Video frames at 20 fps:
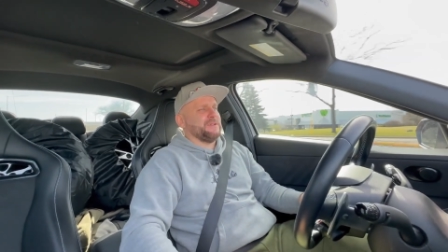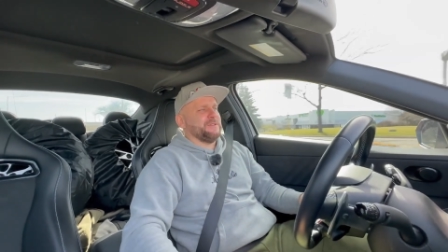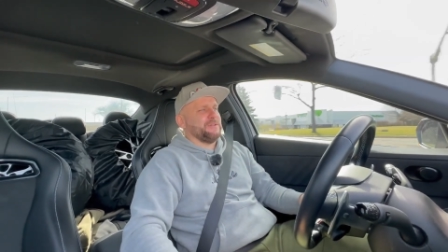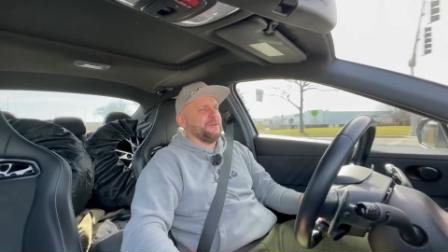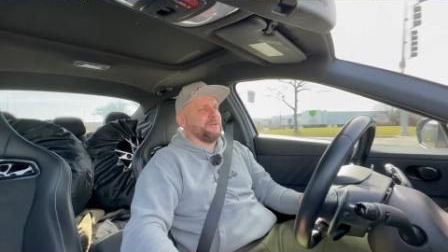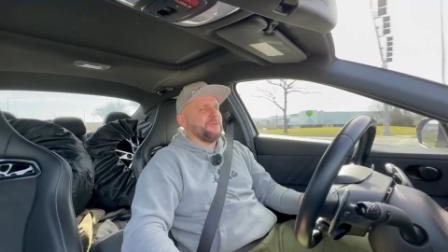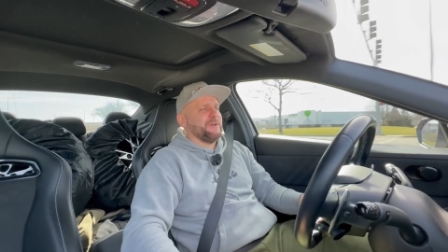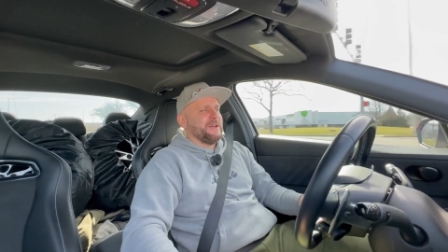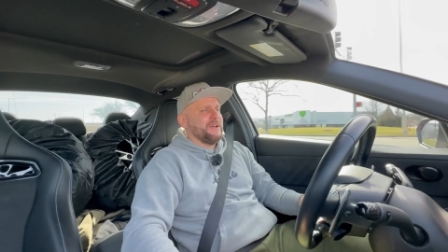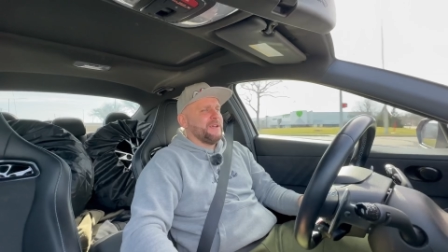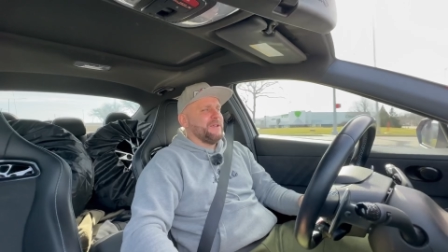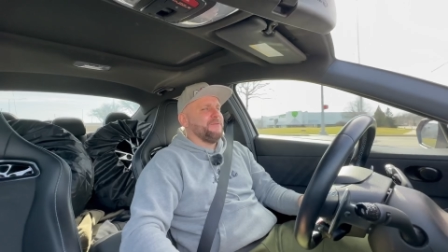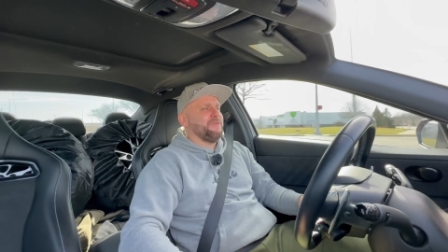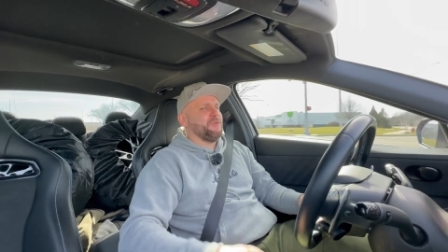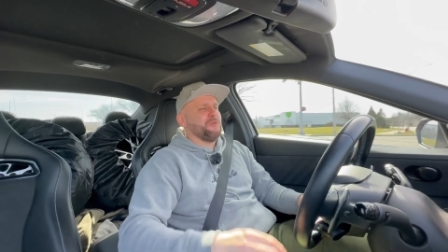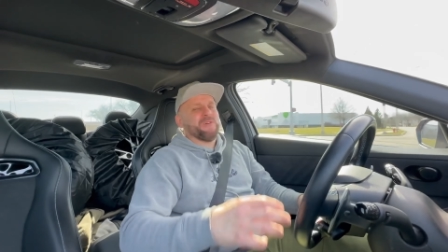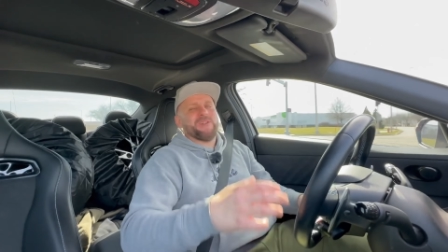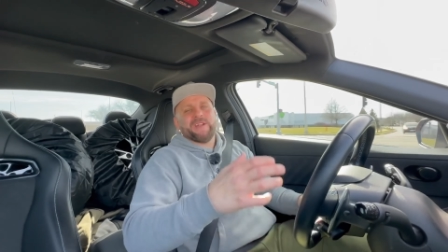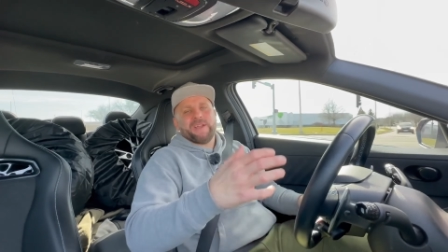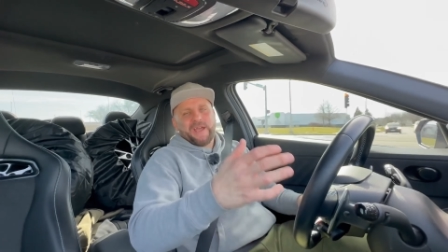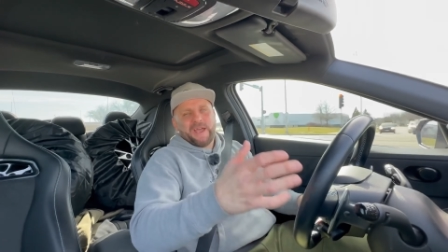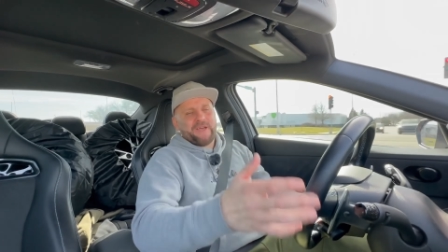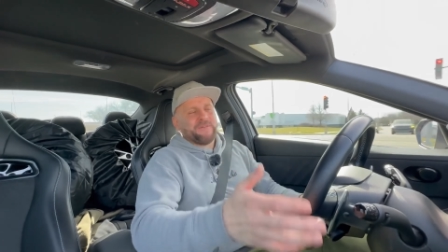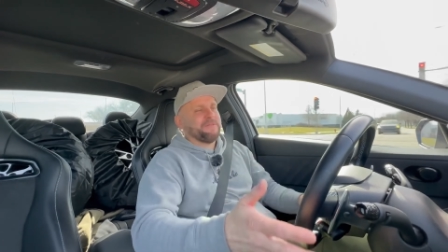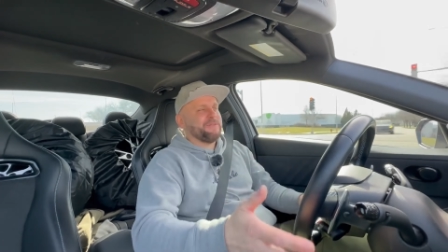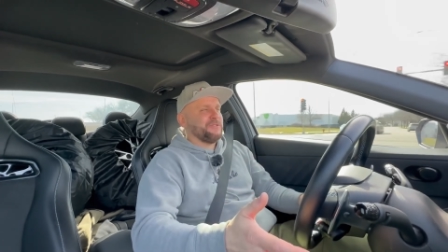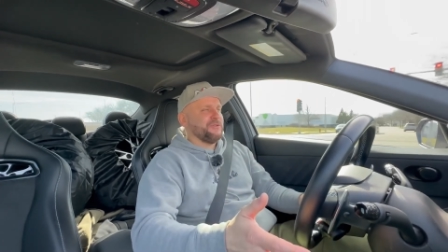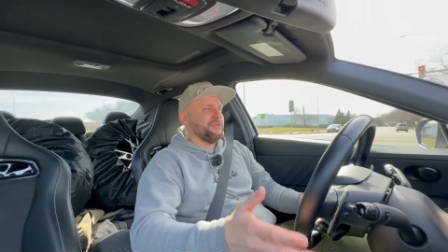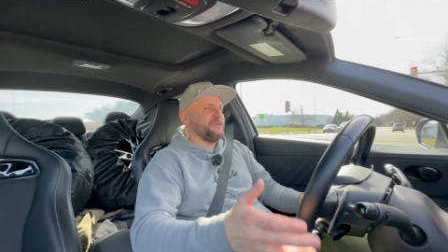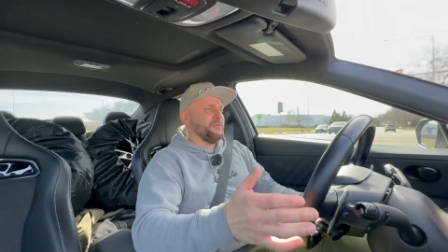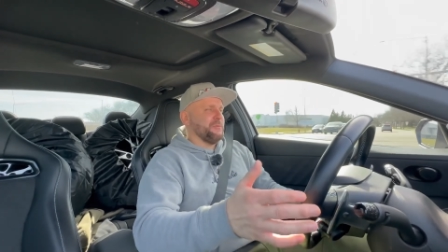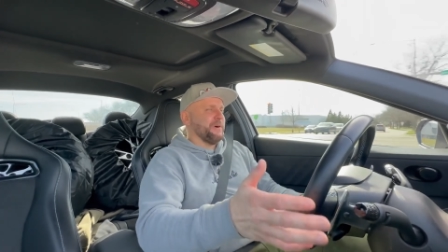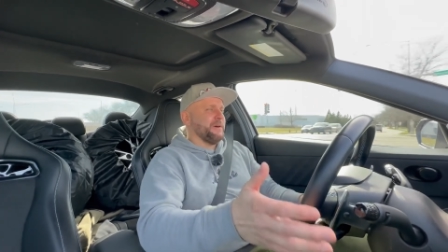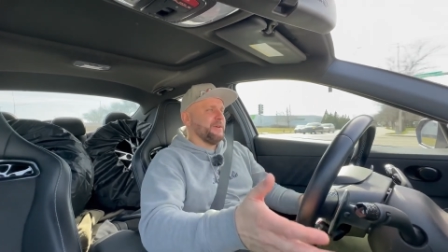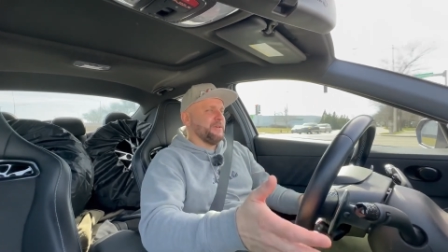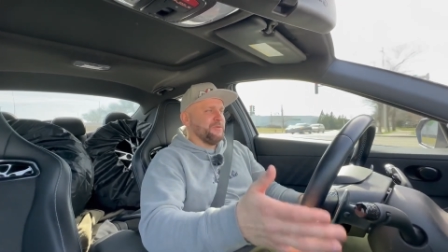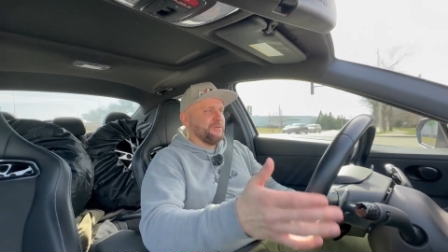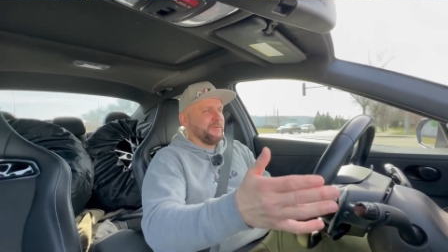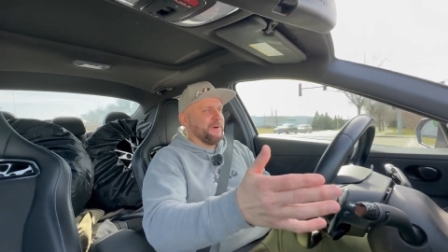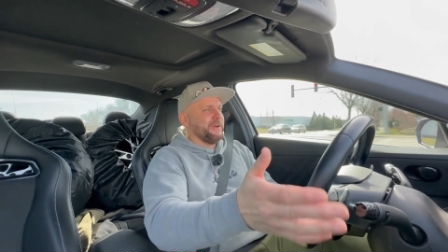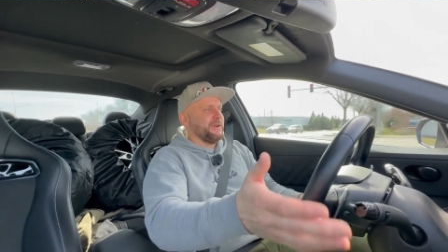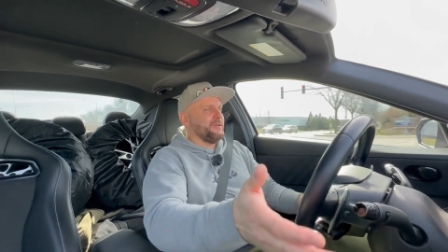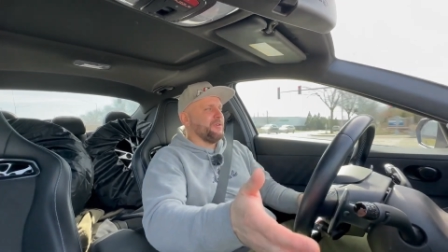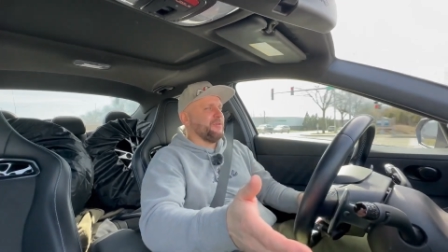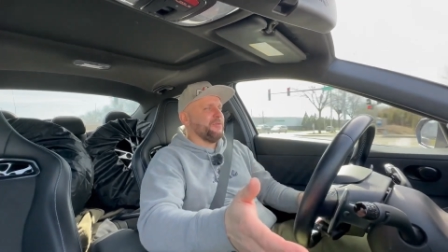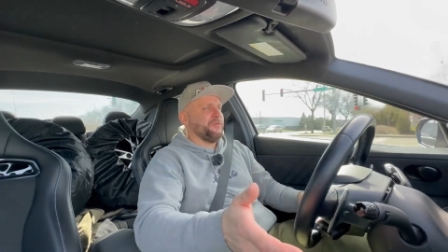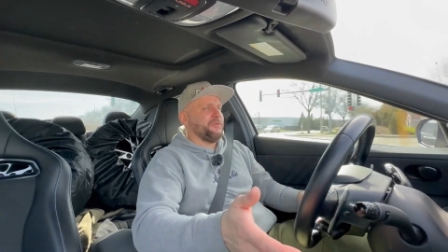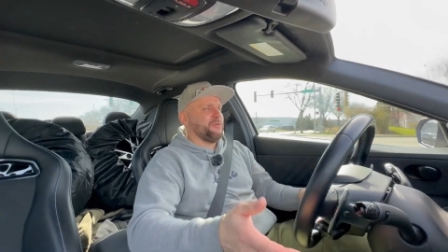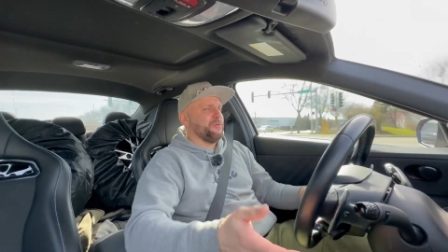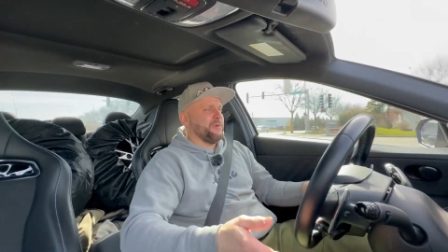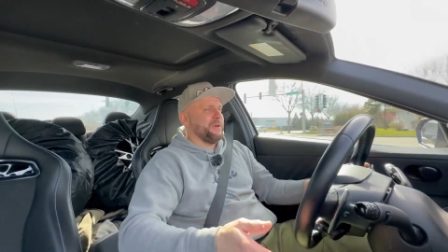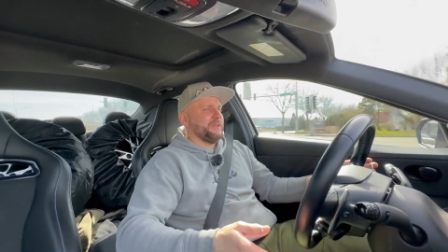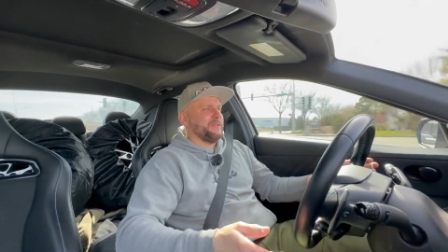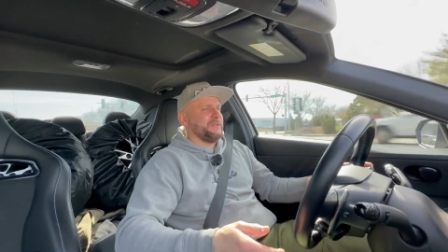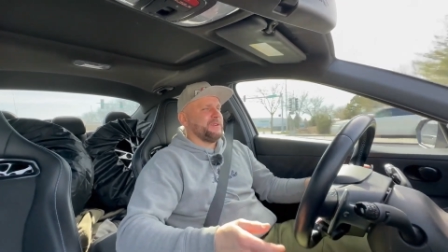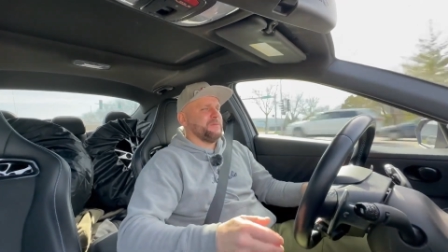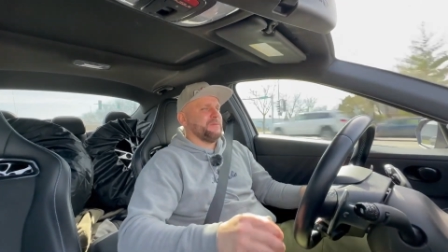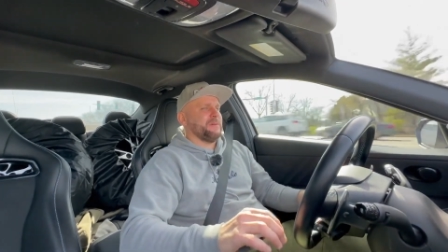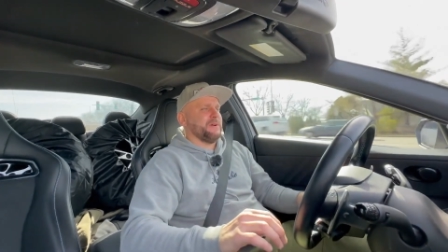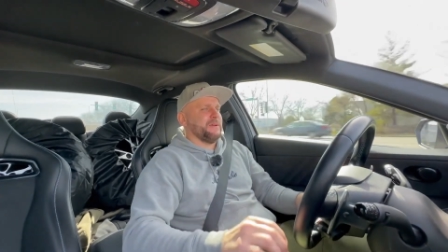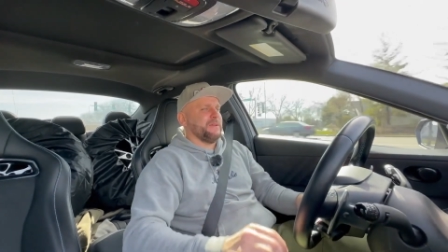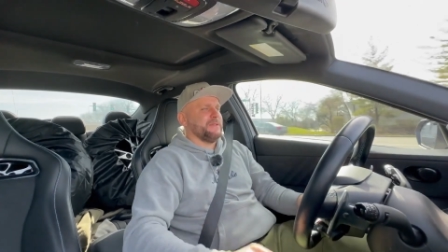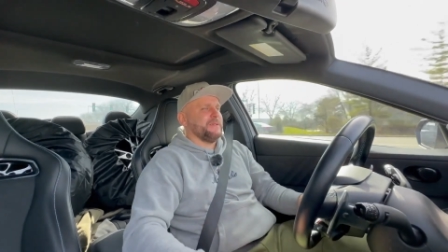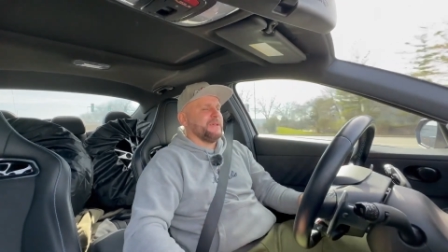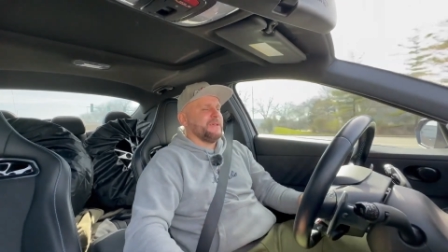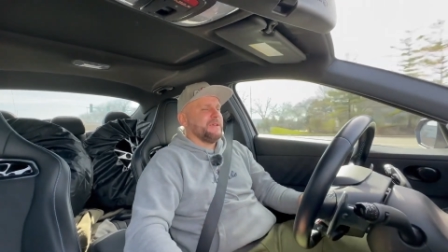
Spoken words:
You know, if you really have to, you might go through winter, but